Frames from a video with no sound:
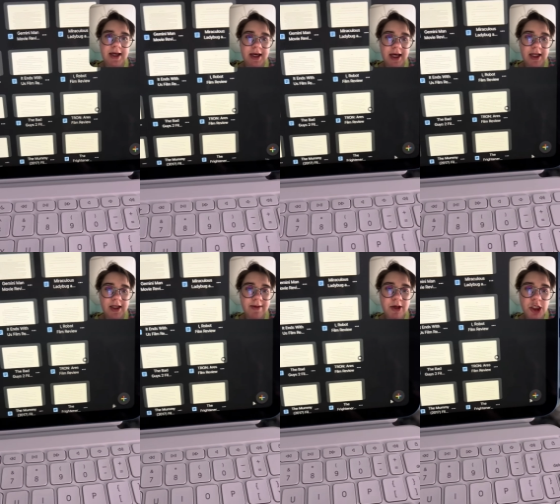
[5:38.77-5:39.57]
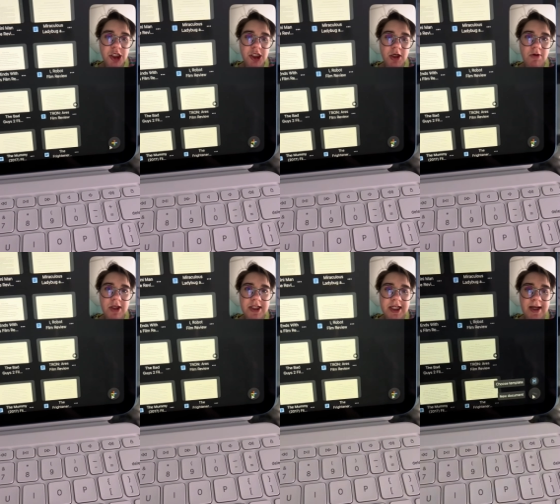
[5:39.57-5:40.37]
and let me show you the
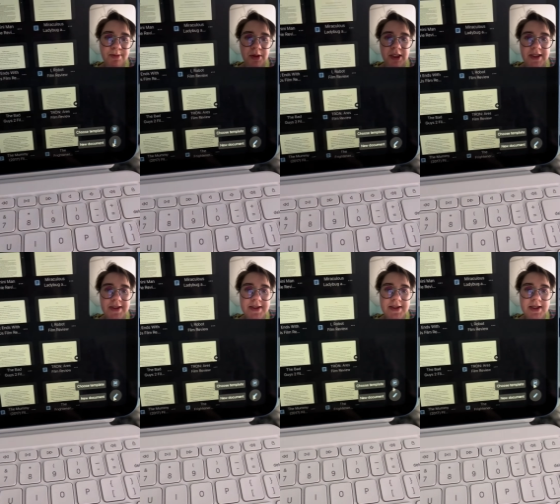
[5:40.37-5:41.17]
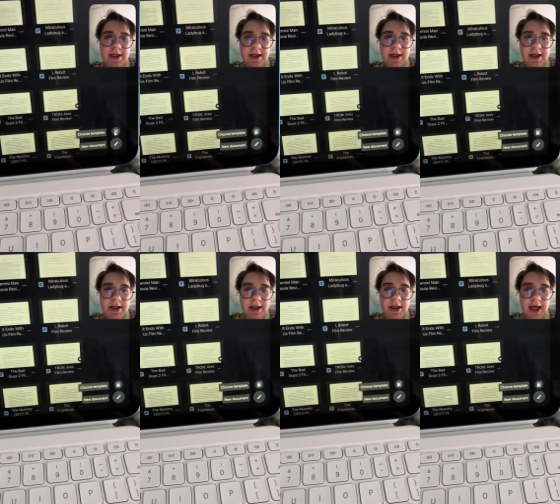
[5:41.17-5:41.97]
templates
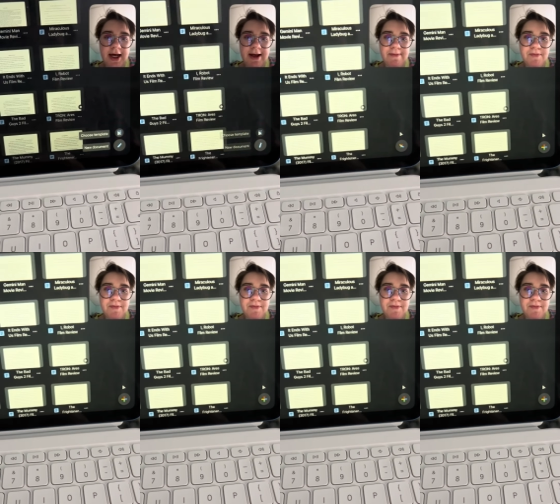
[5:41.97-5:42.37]
that